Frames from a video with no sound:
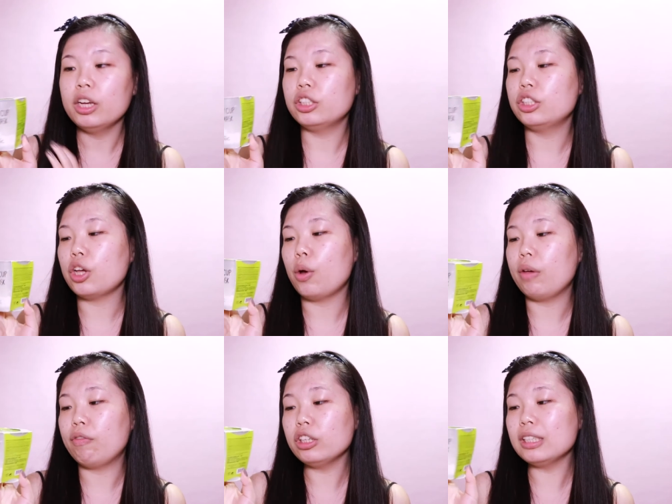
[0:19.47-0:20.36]
So
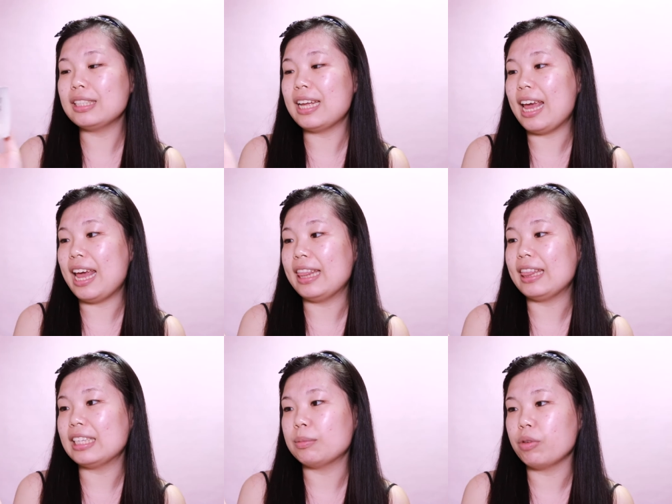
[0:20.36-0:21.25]
if you're interested
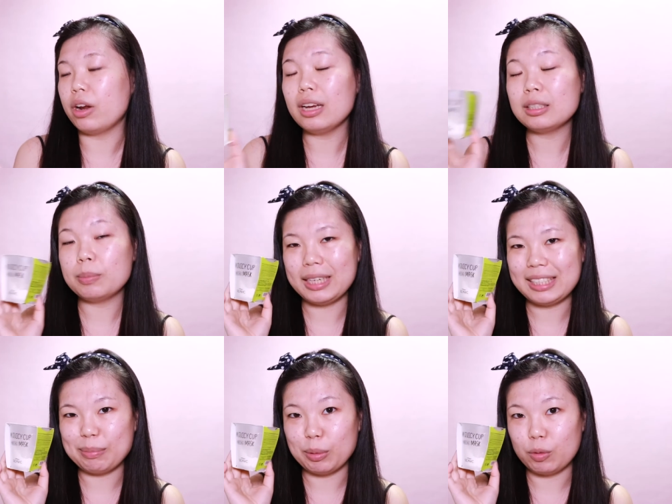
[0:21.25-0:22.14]
in this product, please
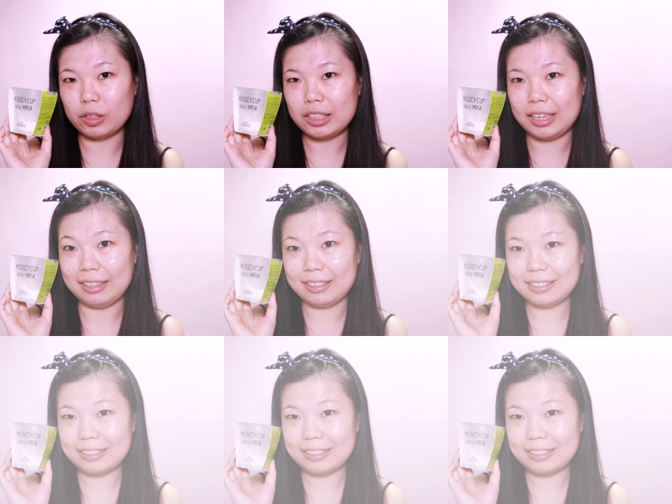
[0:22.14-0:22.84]
keep on watching.